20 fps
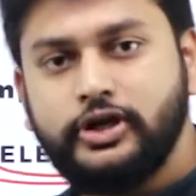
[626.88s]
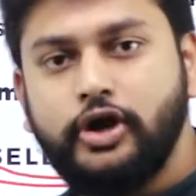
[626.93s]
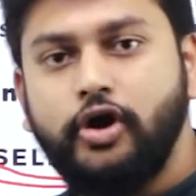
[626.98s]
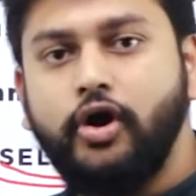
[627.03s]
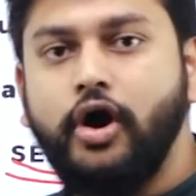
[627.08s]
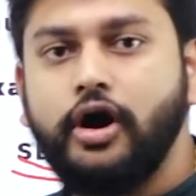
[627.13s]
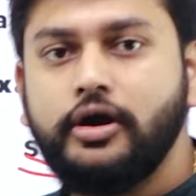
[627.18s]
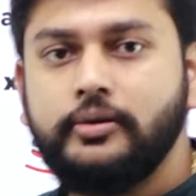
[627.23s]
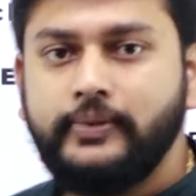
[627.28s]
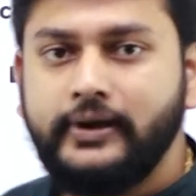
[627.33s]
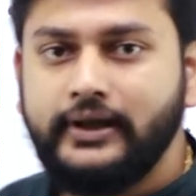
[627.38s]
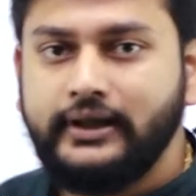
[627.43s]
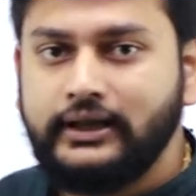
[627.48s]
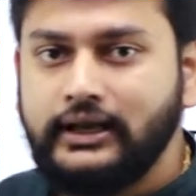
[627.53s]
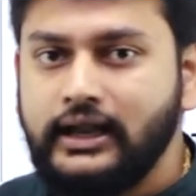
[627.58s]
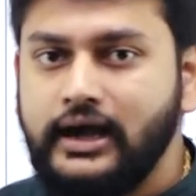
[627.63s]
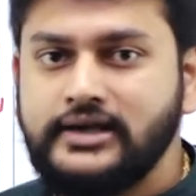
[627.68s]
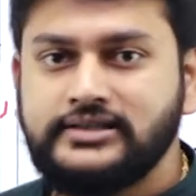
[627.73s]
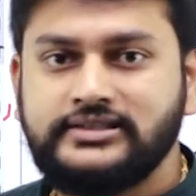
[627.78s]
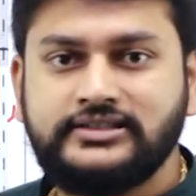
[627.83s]
in order by
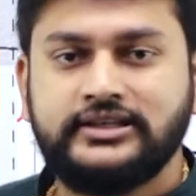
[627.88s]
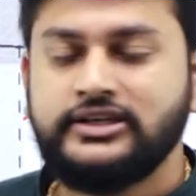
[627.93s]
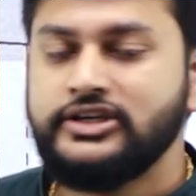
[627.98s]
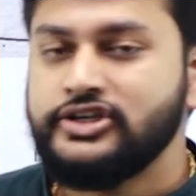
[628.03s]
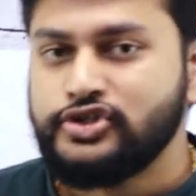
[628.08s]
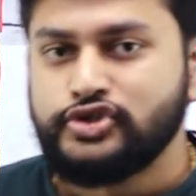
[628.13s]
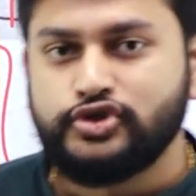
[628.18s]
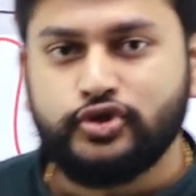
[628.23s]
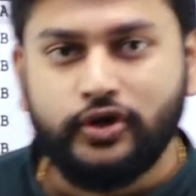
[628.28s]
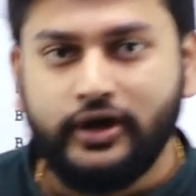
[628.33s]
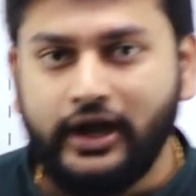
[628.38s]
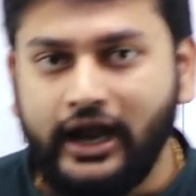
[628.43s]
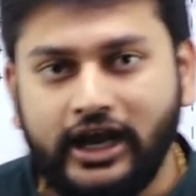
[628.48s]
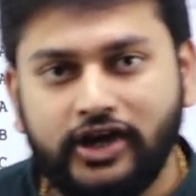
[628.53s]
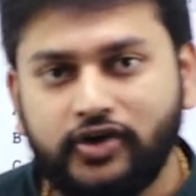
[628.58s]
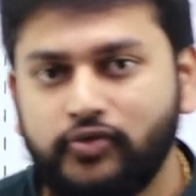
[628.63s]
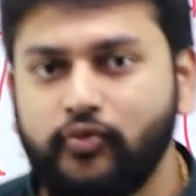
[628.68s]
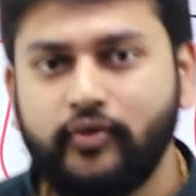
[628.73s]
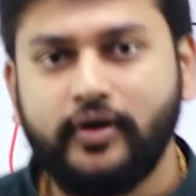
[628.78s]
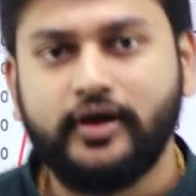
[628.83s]
class, so
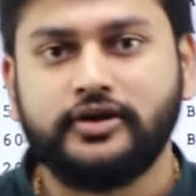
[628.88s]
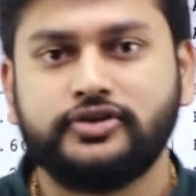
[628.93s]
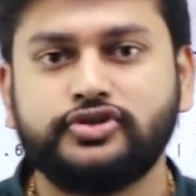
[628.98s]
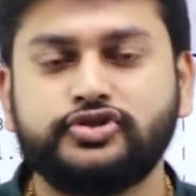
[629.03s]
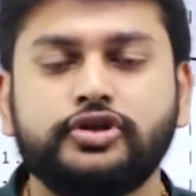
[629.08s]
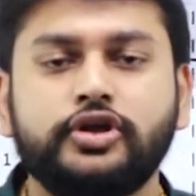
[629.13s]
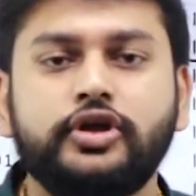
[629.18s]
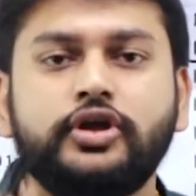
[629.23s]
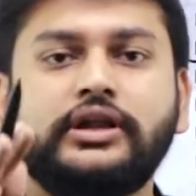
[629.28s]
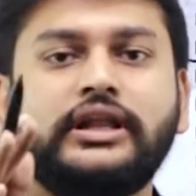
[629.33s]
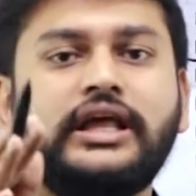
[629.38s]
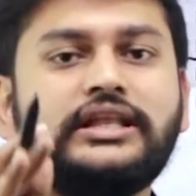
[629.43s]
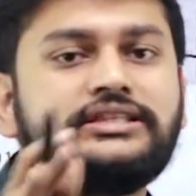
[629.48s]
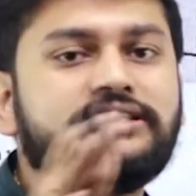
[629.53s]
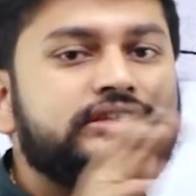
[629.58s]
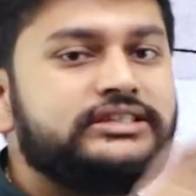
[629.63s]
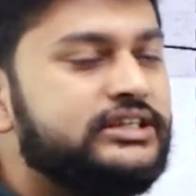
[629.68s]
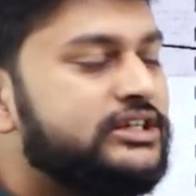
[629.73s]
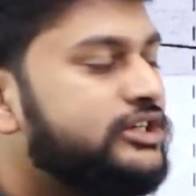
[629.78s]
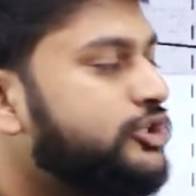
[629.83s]
it works.
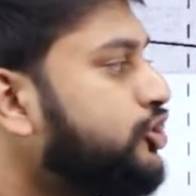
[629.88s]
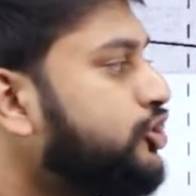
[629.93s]
Let's